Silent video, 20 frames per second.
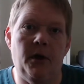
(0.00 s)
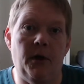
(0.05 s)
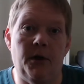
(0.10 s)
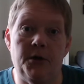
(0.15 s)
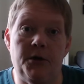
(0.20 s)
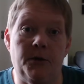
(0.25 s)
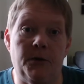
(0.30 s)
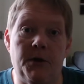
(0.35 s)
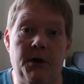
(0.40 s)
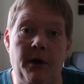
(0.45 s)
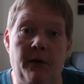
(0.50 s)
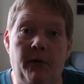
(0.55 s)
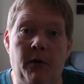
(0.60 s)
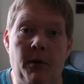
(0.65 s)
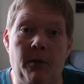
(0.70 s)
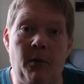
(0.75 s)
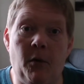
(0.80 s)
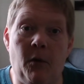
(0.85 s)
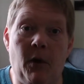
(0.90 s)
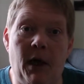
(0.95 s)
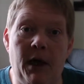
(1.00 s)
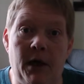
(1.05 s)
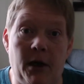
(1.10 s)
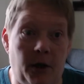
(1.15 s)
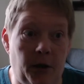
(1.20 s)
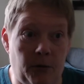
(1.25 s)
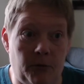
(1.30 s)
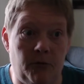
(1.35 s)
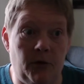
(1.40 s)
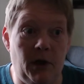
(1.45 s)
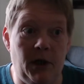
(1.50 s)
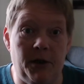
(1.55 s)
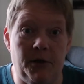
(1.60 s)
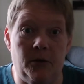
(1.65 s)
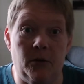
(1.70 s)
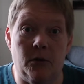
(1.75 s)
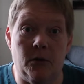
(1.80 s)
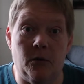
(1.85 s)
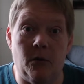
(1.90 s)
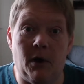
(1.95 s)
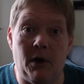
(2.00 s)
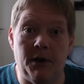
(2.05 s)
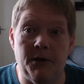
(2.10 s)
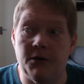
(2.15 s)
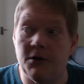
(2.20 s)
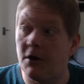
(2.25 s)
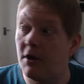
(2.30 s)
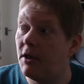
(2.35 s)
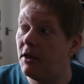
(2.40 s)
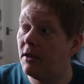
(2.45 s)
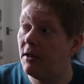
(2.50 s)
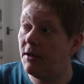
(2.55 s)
and she was giving them away, and they're really good quality.